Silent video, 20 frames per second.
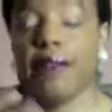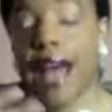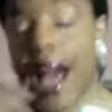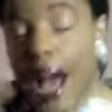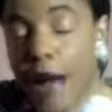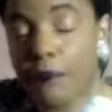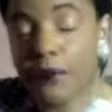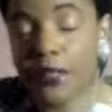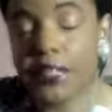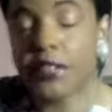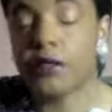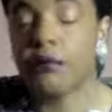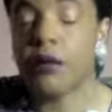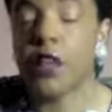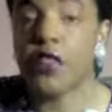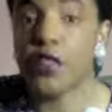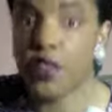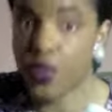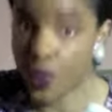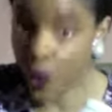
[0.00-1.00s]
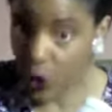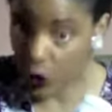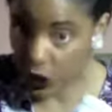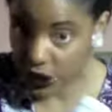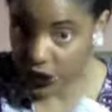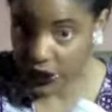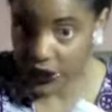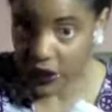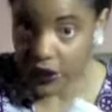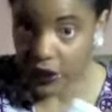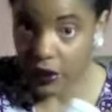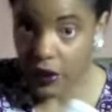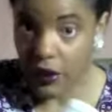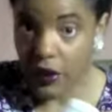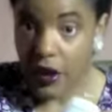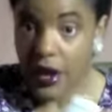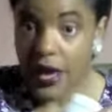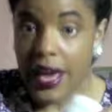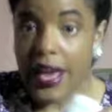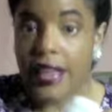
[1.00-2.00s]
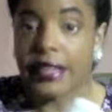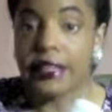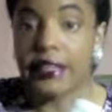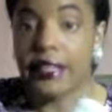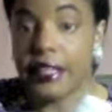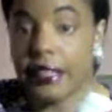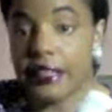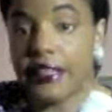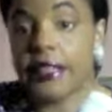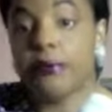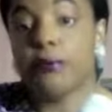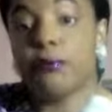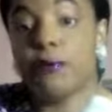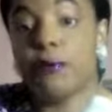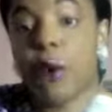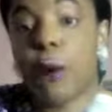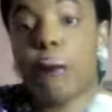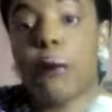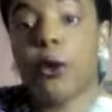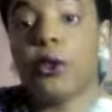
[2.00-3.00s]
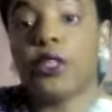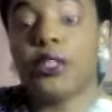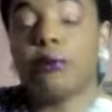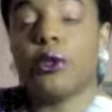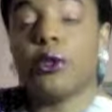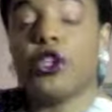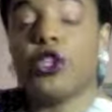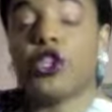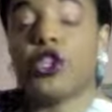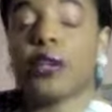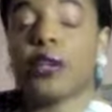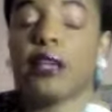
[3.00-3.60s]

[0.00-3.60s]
happens to be thirstier and needs more potent moisture.